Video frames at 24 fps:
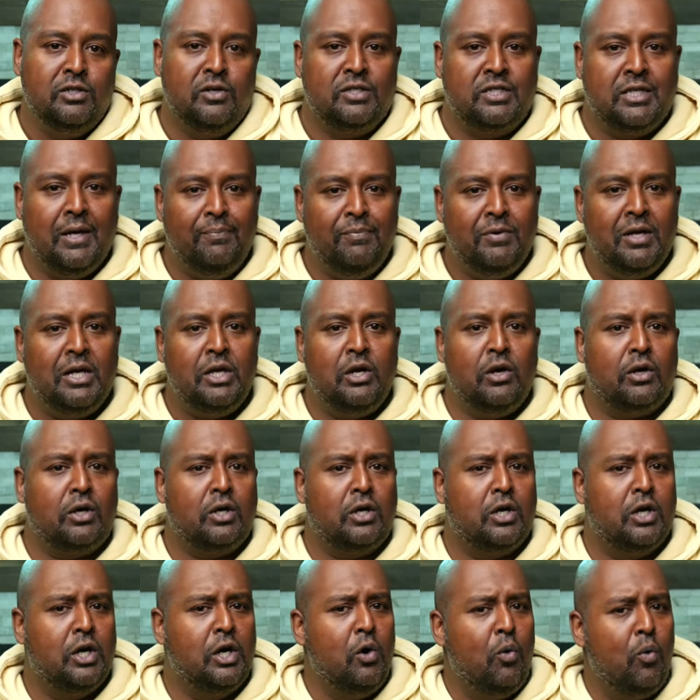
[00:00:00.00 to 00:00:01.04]
So something
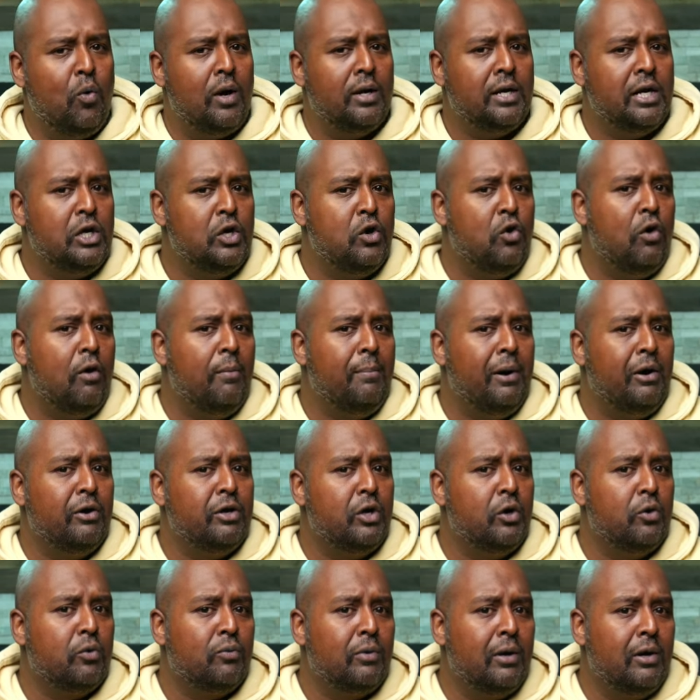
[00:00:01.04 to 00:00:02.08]
you're gonna wanna know
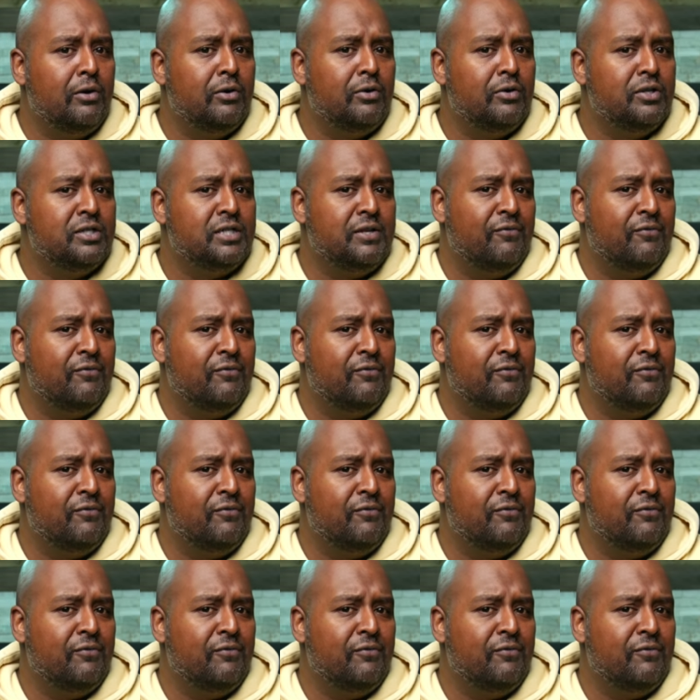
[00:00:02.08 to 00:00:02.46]
about your router